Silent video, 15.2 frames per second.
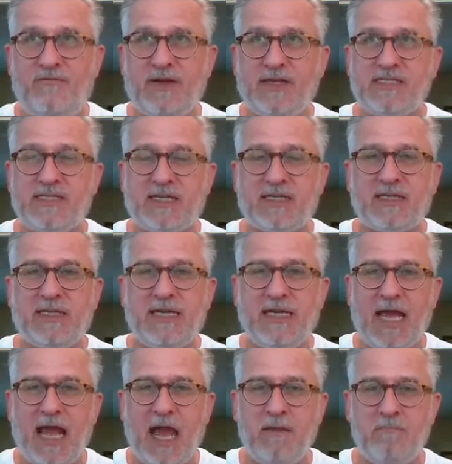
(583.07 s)

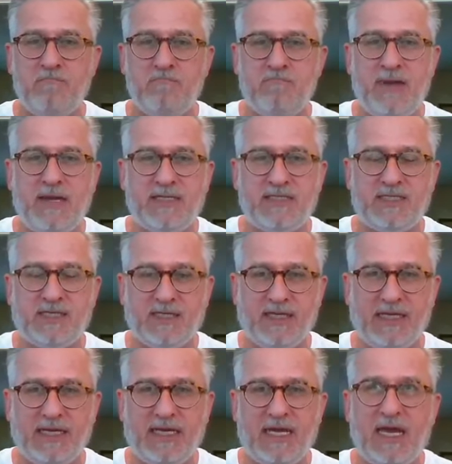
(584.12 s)
physically and
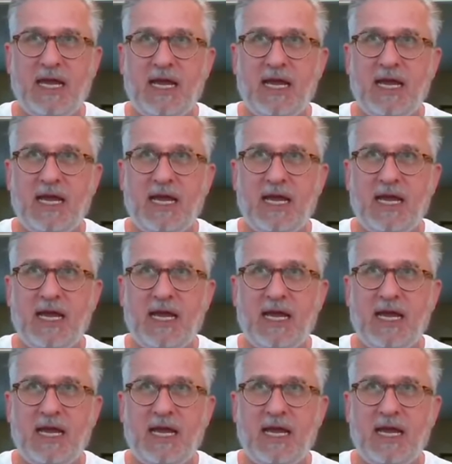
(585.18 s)
mentally.